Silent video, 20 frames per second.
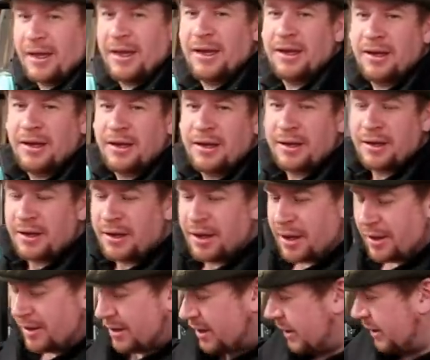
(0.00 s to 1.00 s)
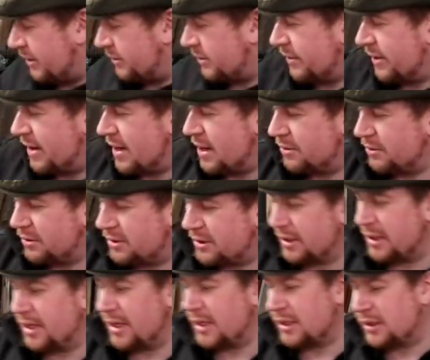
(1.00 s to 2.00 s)
I think it was around
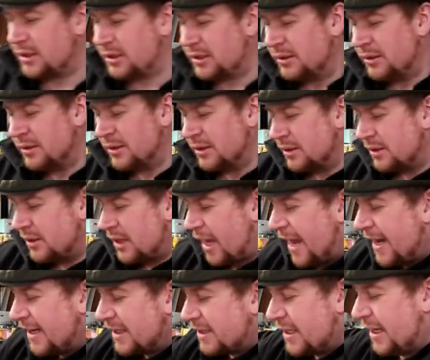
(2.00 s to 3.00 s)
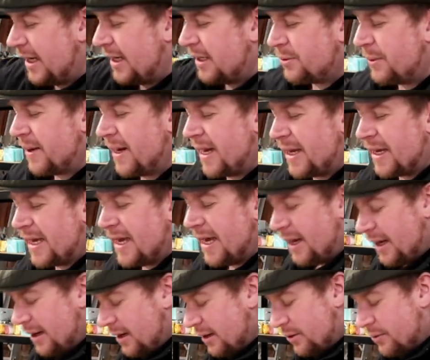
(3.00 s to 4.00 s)
uh, eighteen, twenty
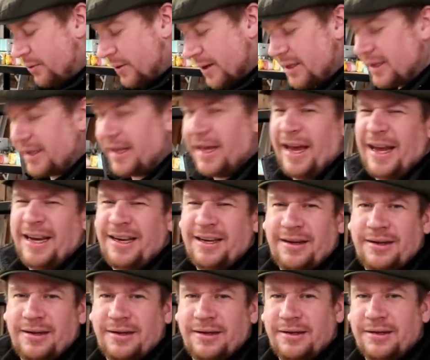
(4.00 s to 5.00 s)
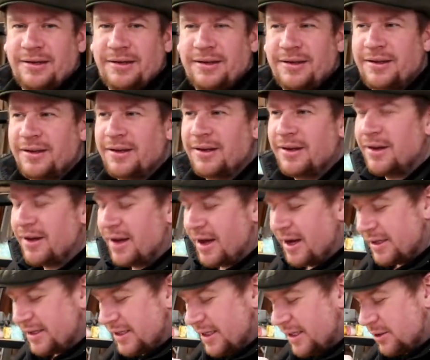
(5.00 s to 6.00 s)
quid,
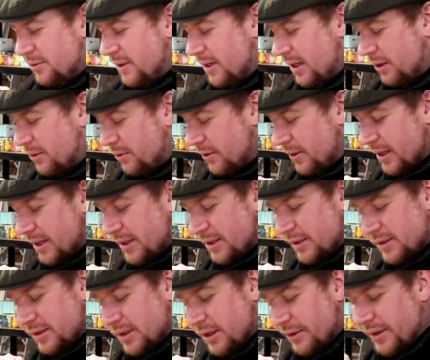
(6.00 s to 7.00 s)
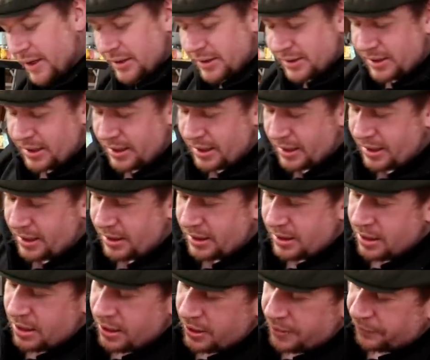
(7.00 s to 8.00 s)
eighteen, twenty quid. So it uh,
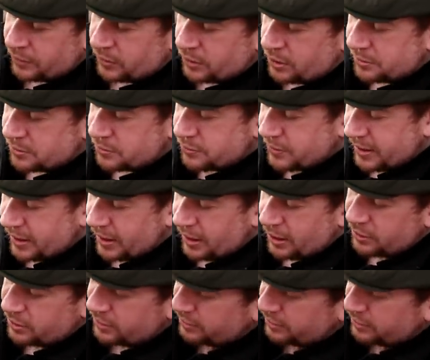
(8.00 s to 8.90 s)
comes with a load